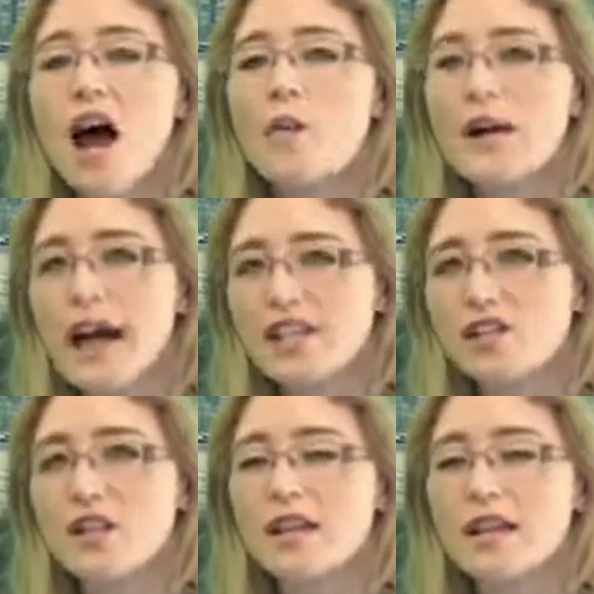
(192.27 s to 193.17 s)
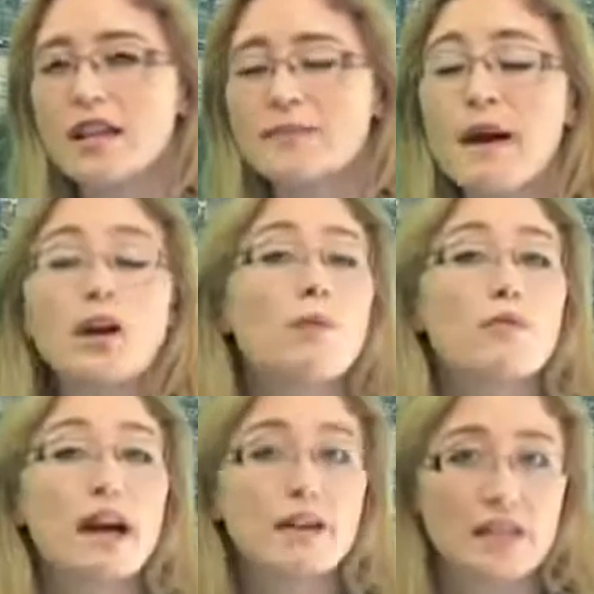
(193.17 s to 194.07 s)
We actually think that it's make or
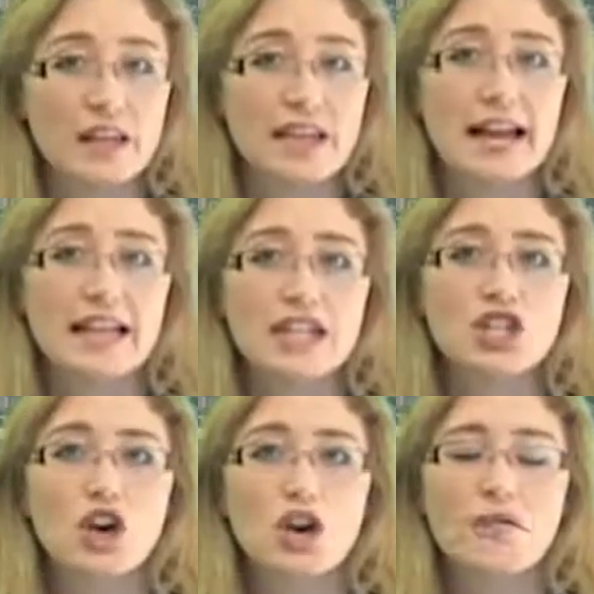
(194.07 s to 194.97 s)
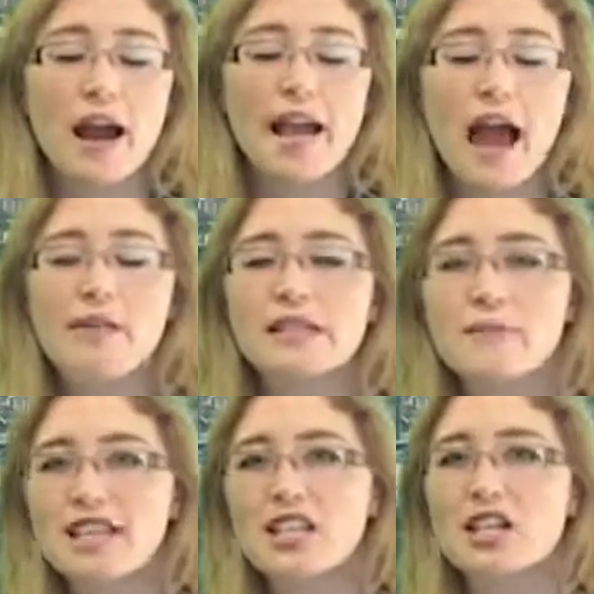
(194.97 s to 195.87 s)
break for the Canadian dollar right now,
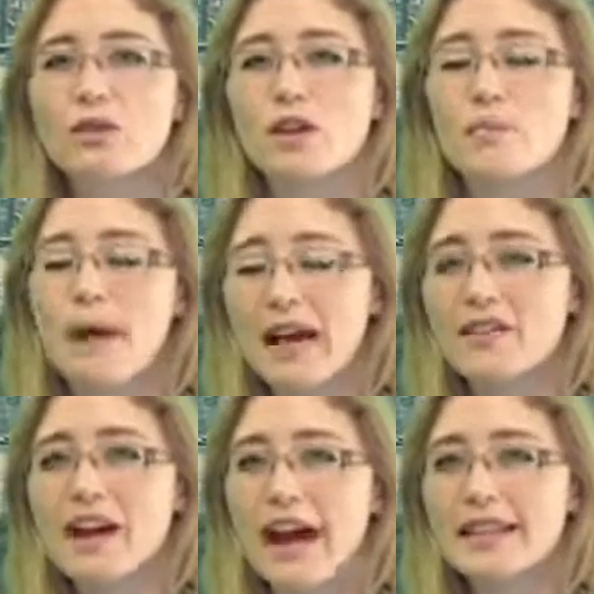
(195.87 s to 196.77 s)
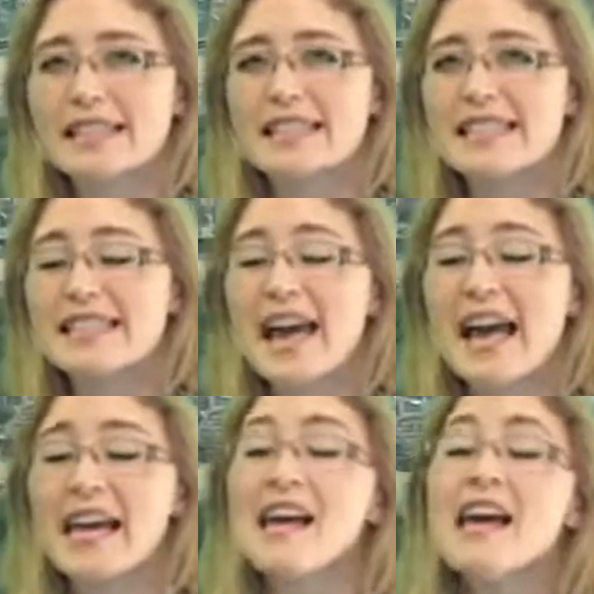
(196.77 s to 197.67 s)
especially because we've got the Bank of Canada
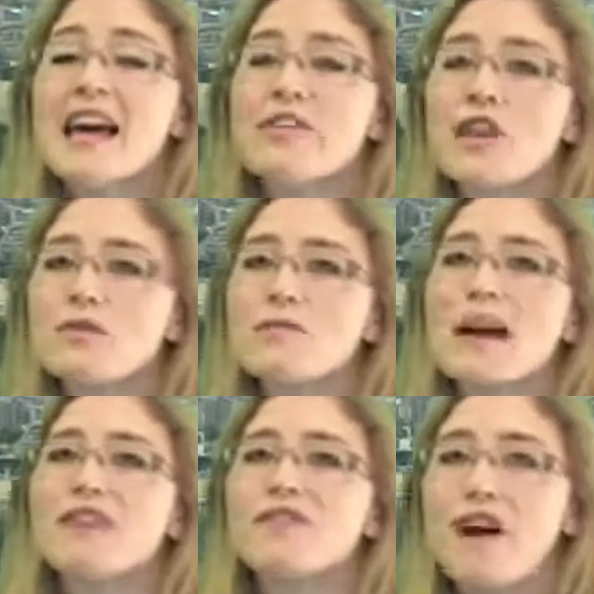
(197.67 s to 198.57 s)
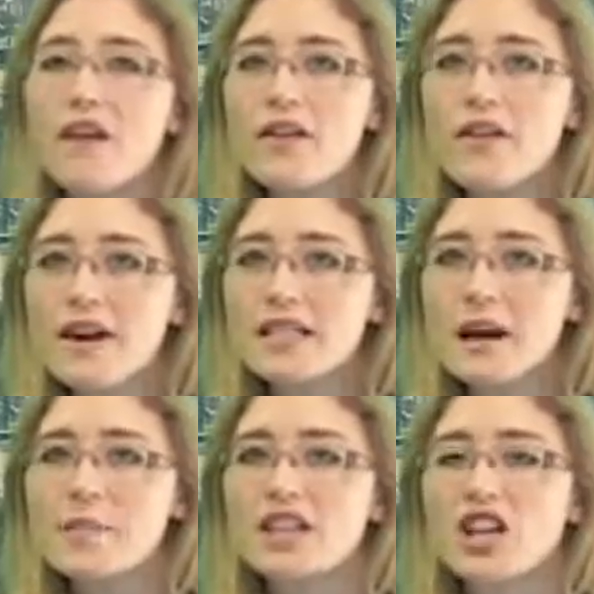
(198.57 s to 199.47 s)
today. If they remain very, very
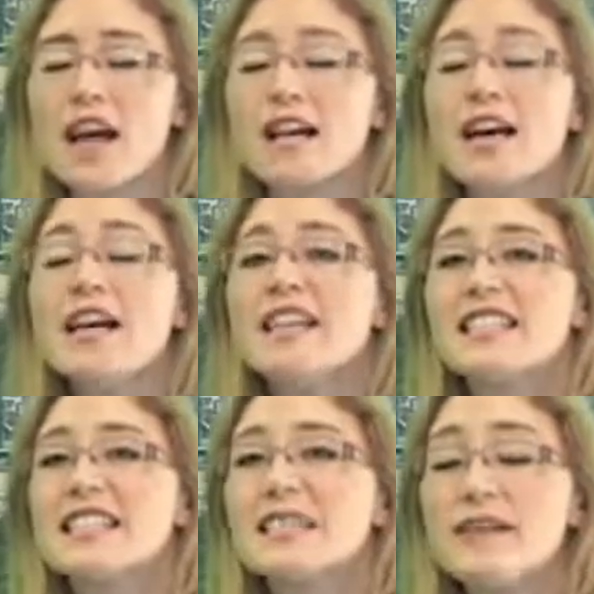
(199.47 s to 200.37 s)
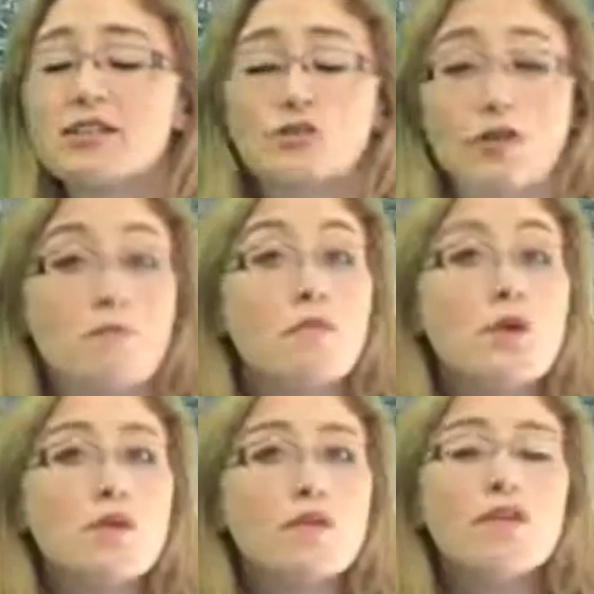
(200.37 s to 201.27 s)
dovish and dismiss or
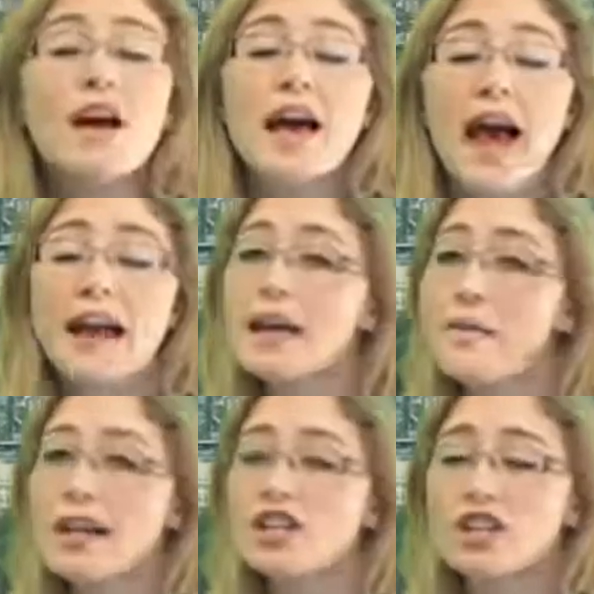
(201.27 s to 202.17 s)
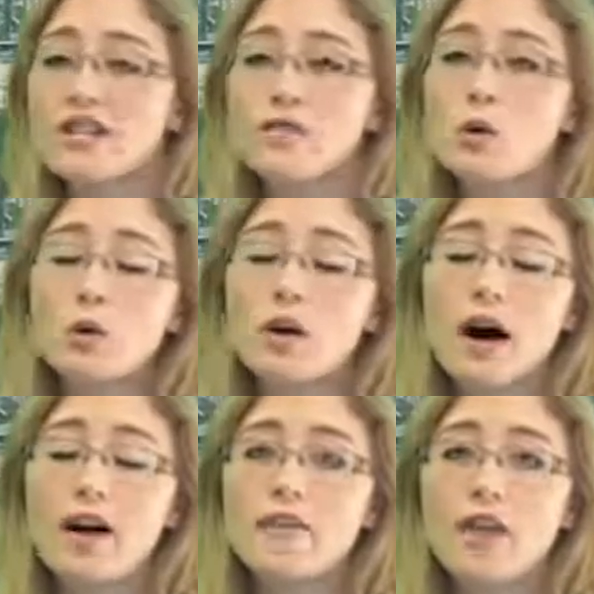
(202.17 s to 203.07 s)
remove any mention of
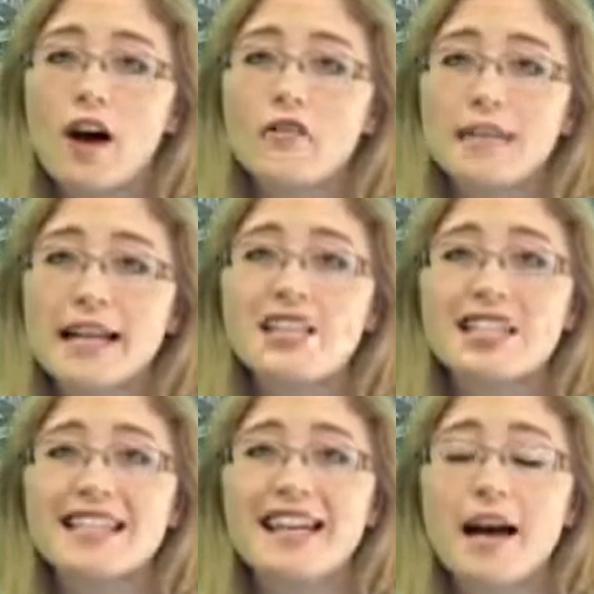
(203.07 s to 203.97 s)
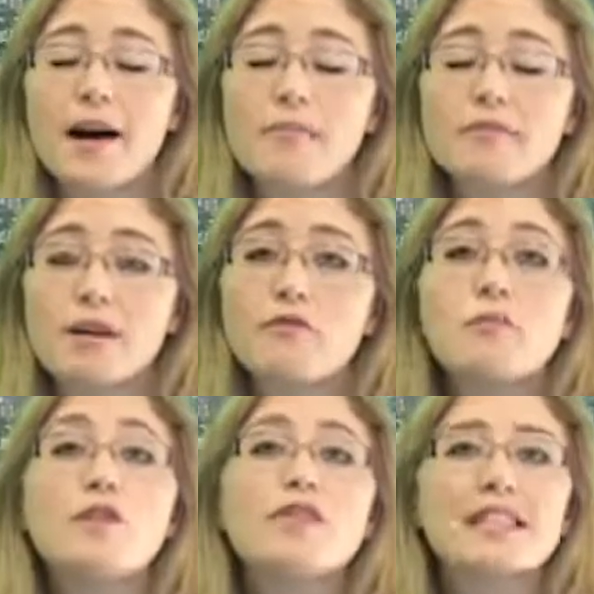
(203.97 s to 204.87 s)
more of potentially
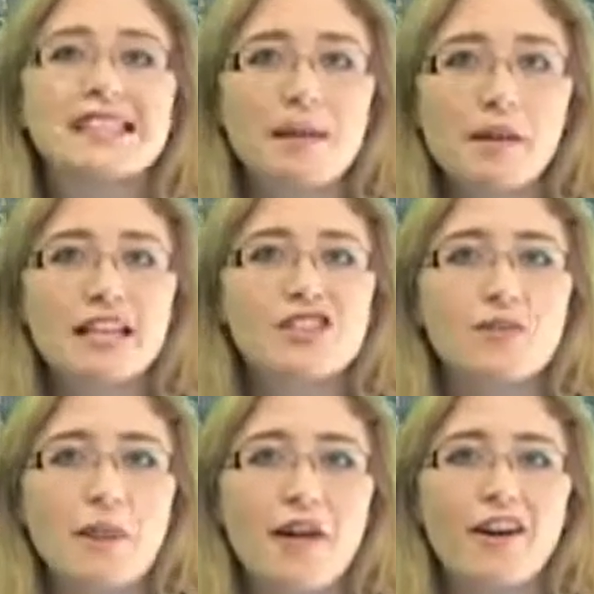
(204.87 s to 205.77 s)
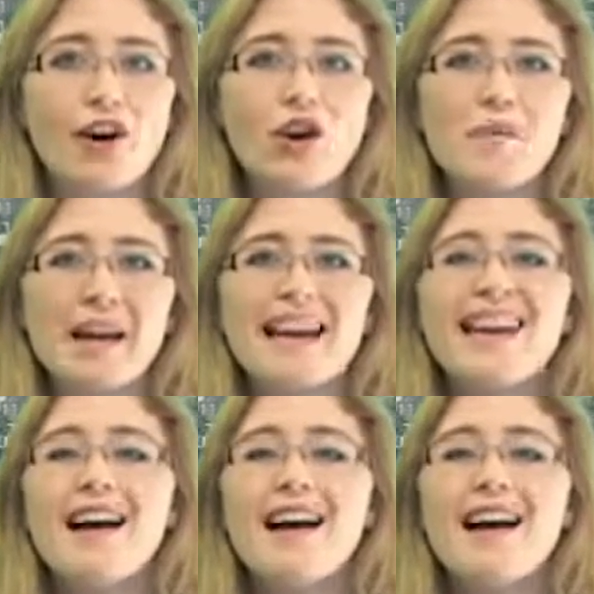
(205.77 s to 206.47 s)
removing stimulus from their economy